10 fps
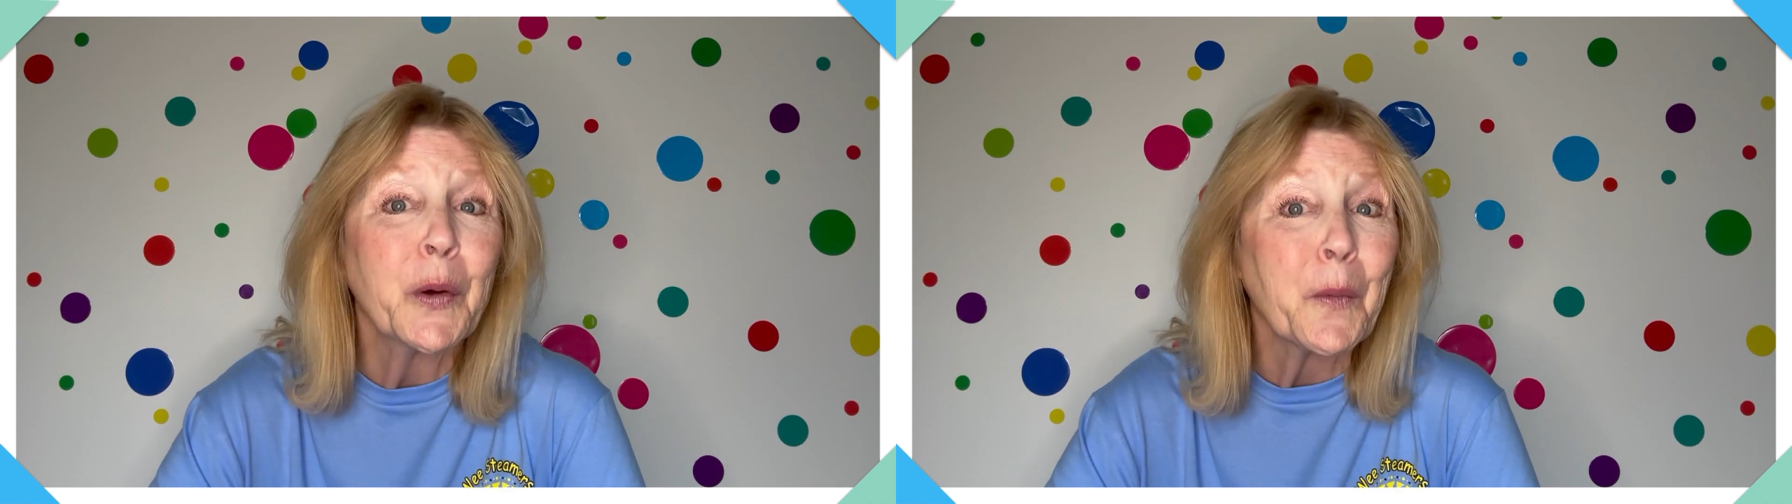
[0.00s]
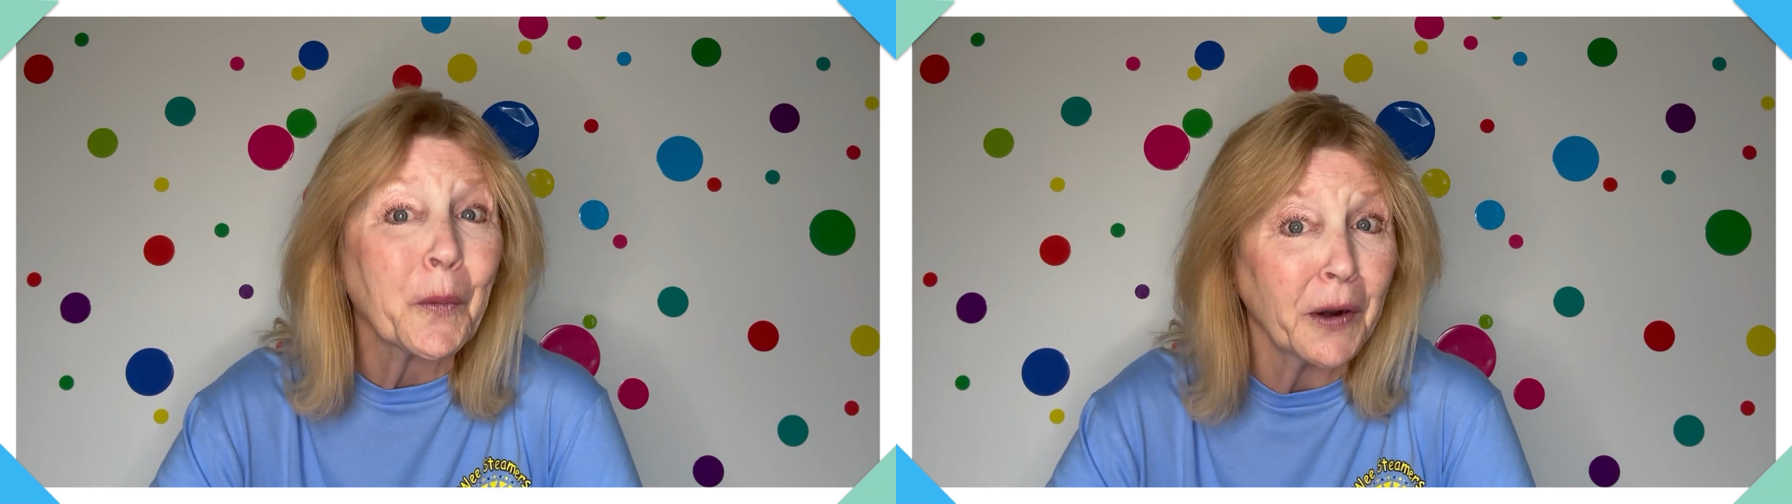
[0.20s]

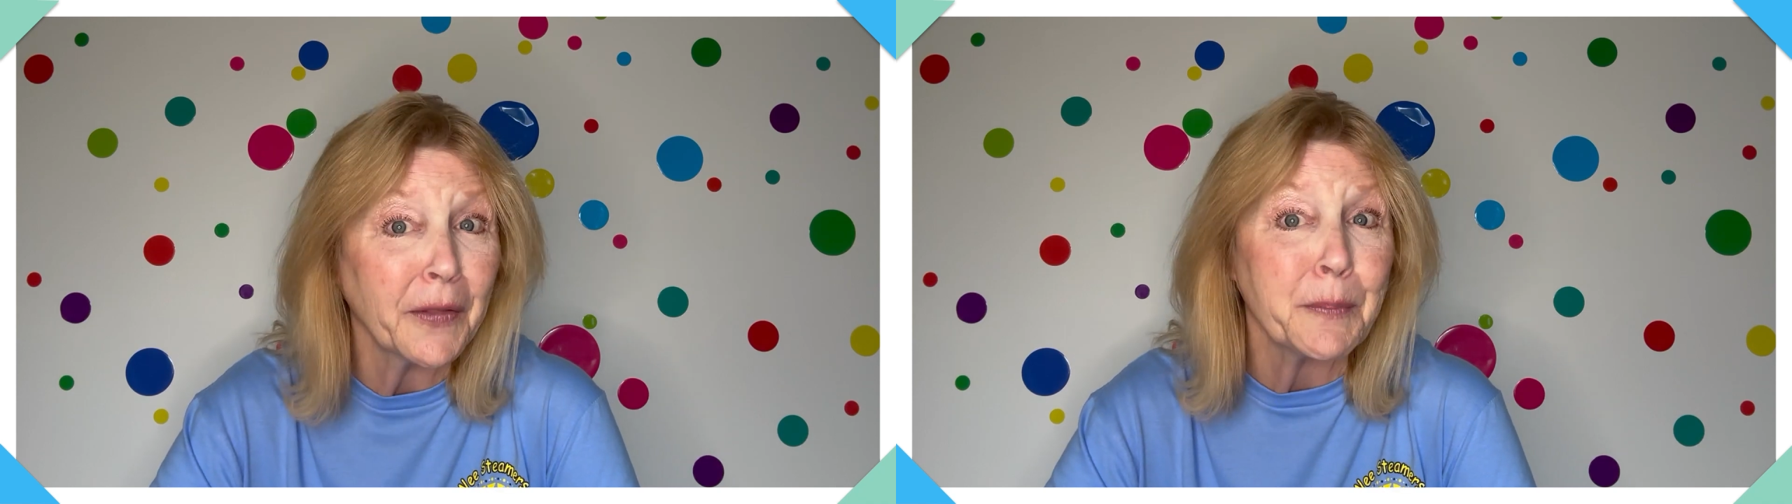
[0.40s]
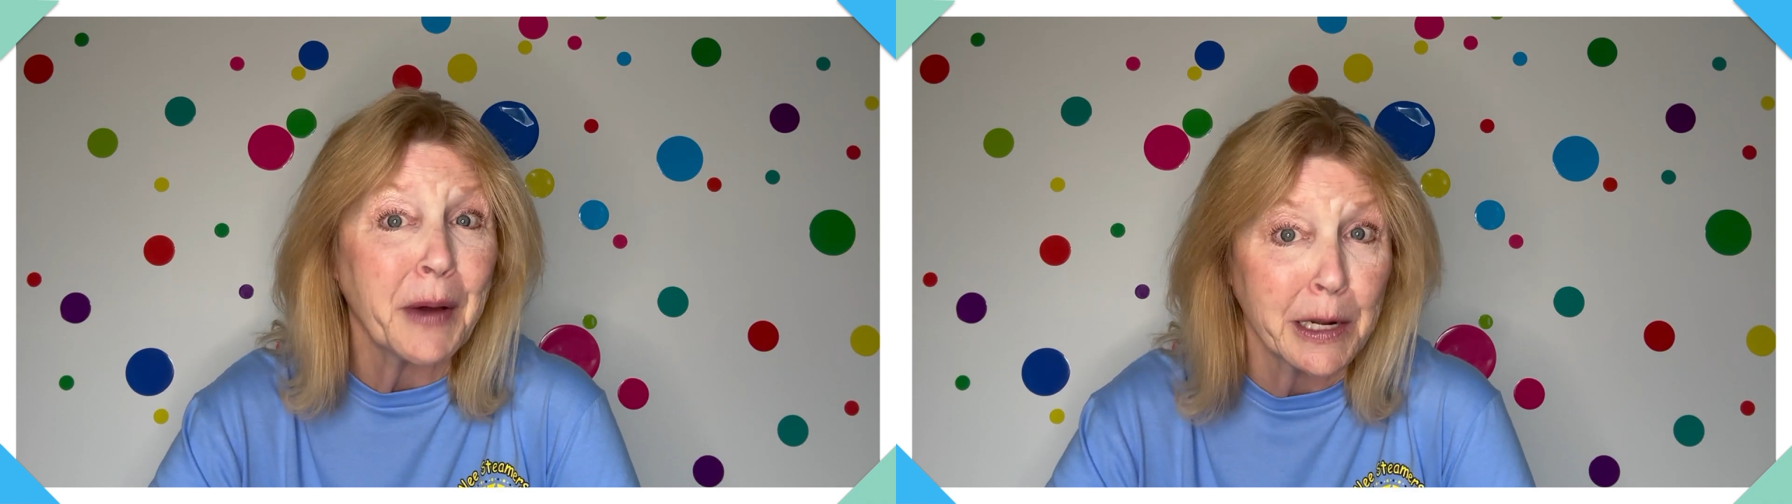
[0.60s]
or on
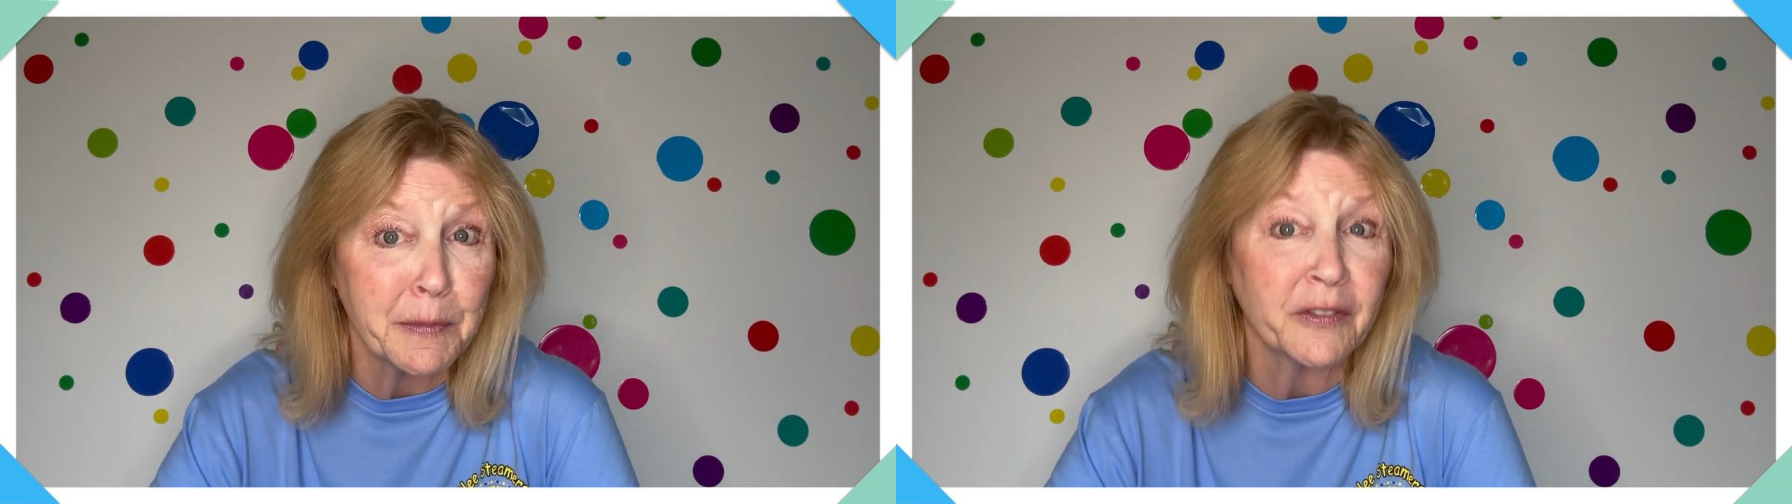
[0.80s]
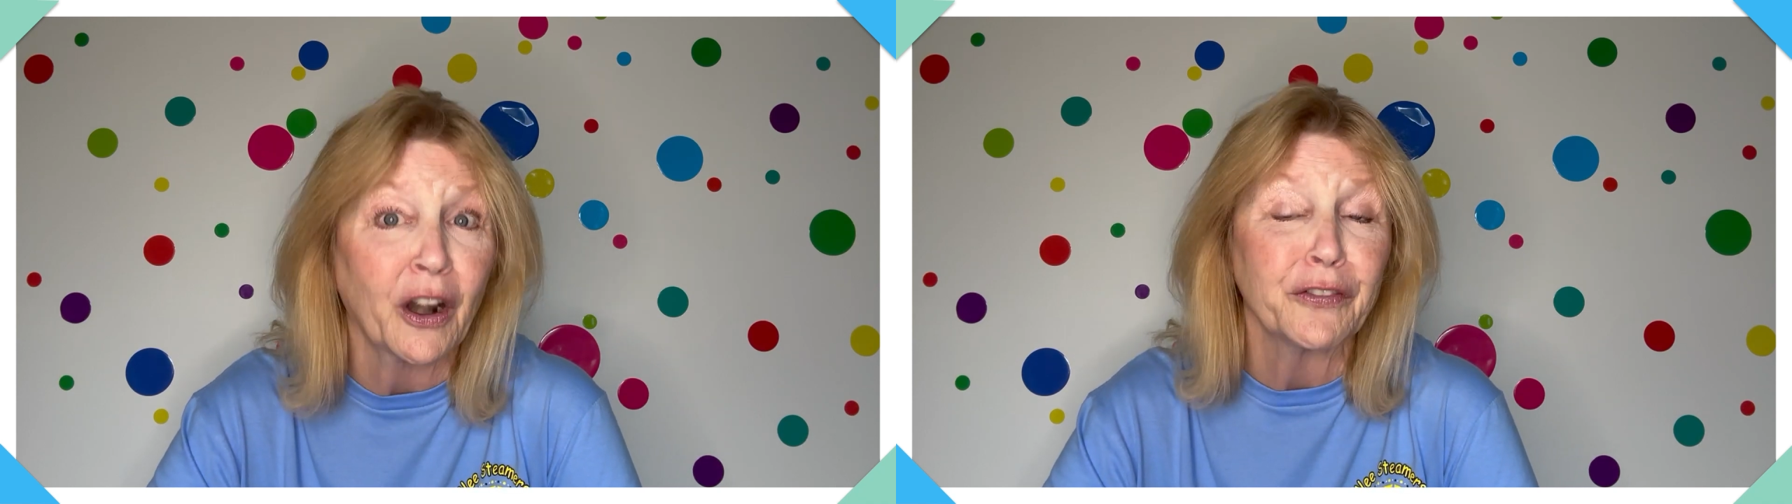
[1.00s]
the bottom
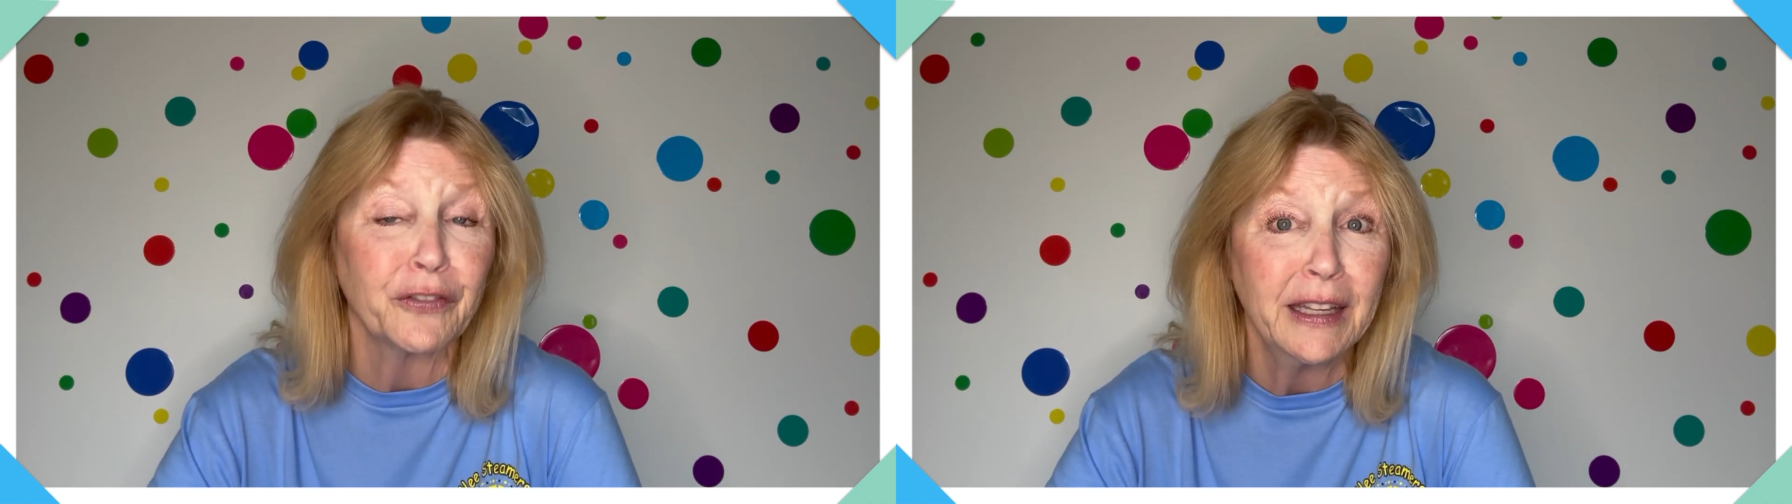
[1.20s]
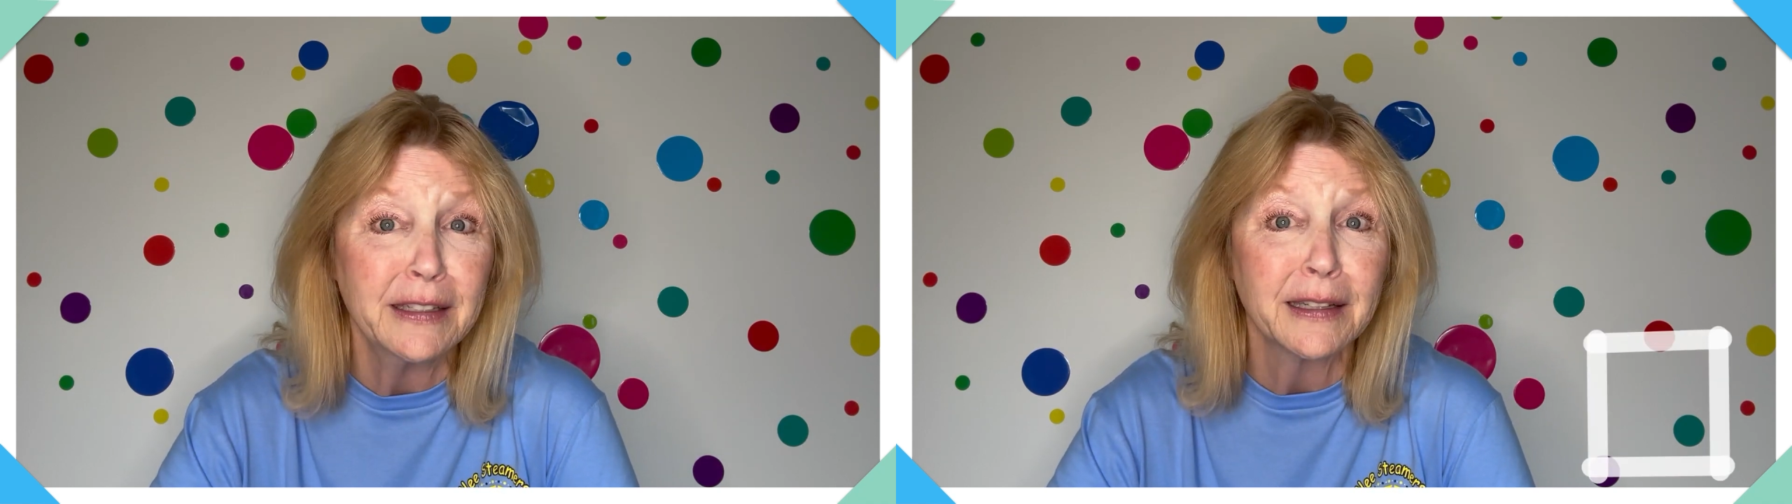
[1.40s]
of our
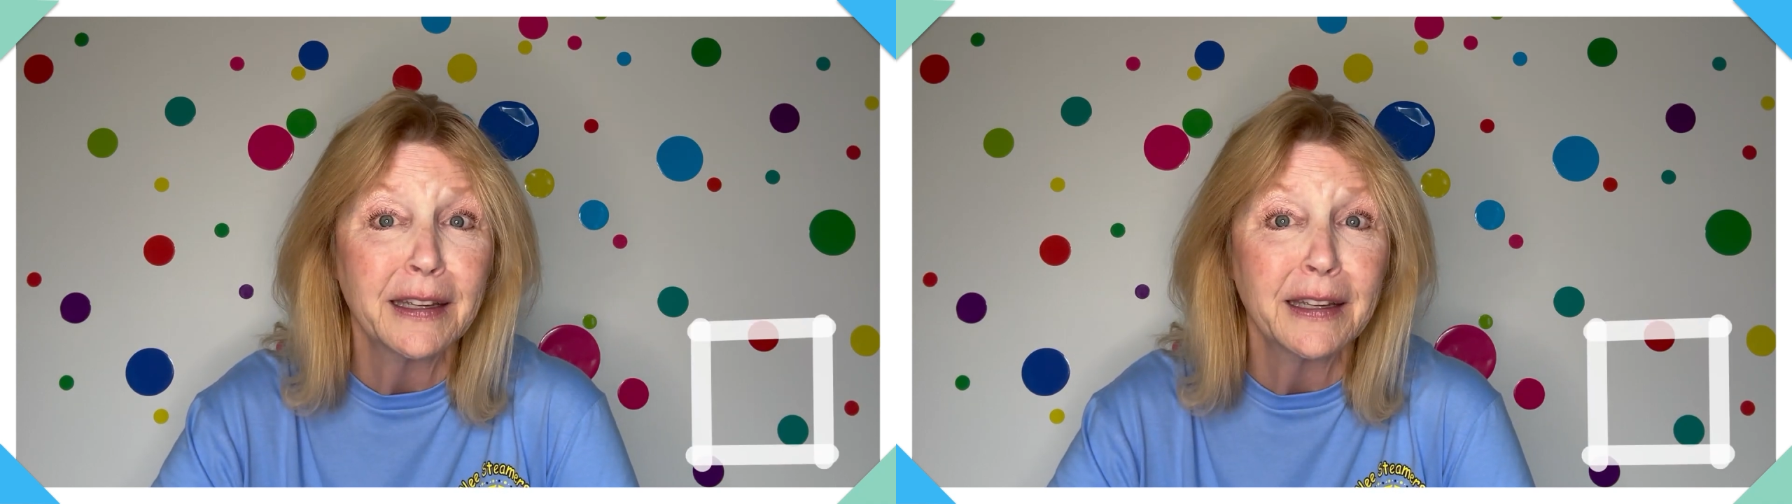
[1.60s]
feet.